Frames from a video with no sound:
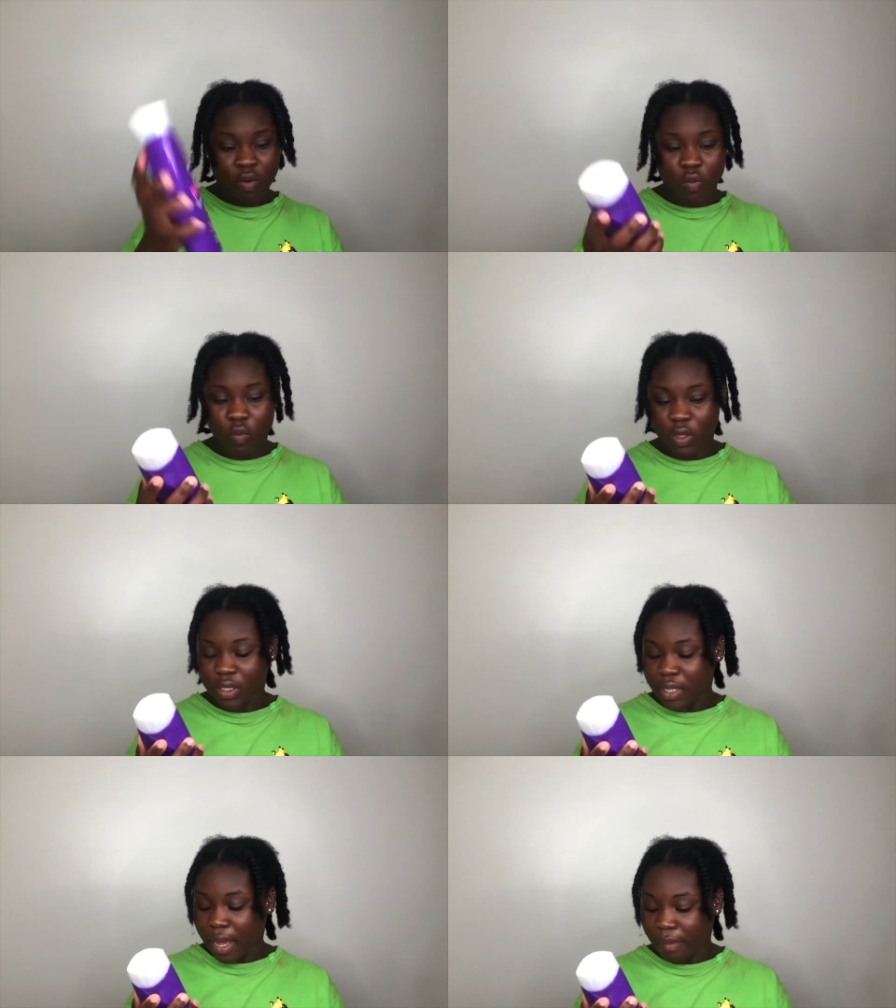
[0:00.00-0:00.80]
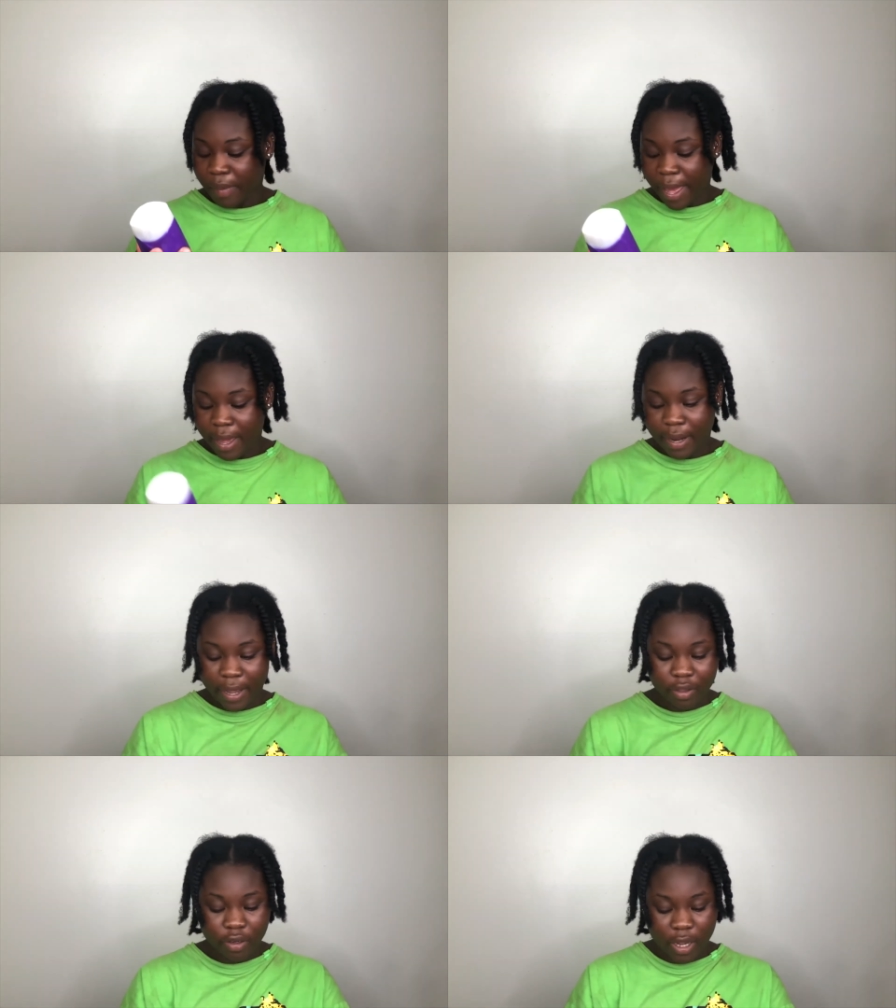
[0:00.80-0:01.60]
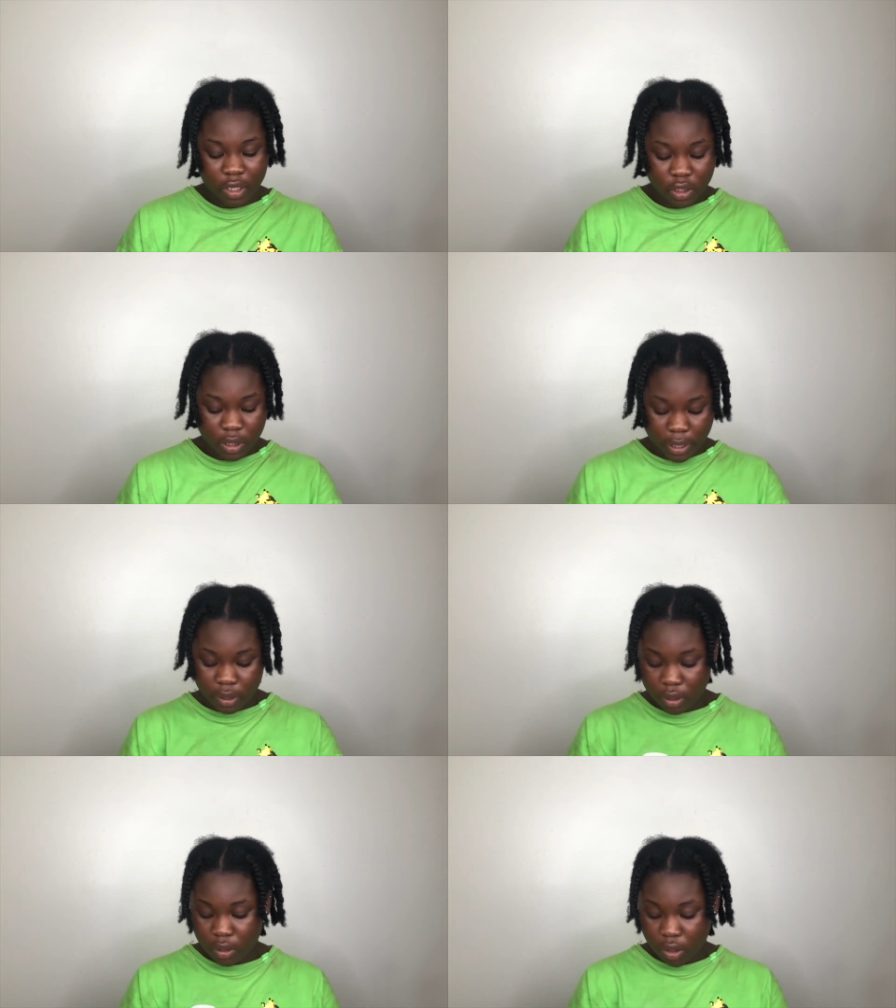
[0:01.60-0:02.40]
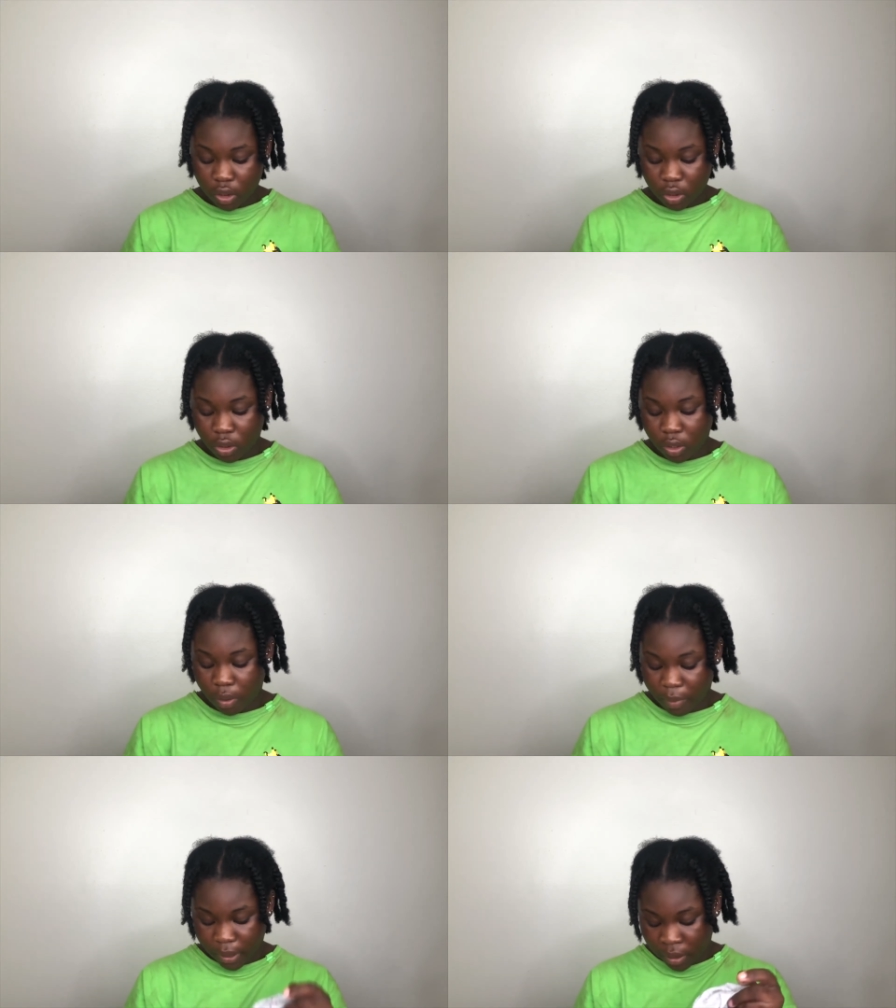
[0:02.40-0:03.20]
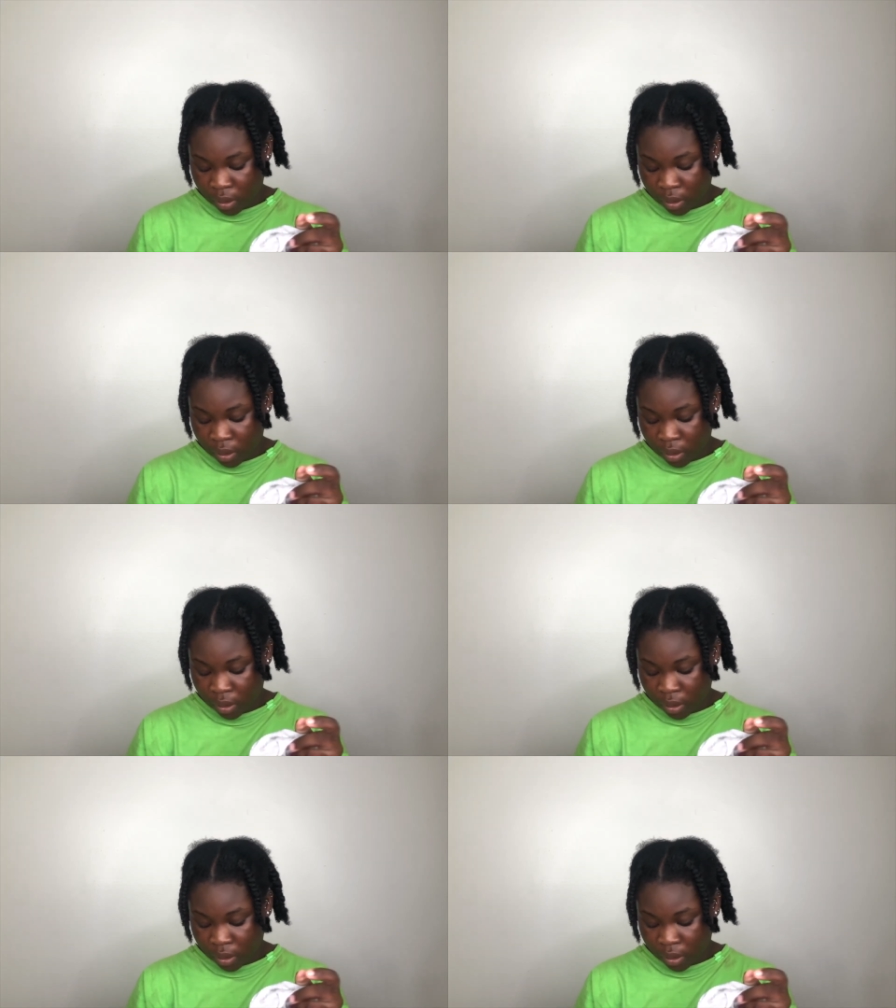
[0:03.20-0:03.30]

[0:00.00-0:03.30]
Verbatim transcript: was not bad either i actually like the conditioner i might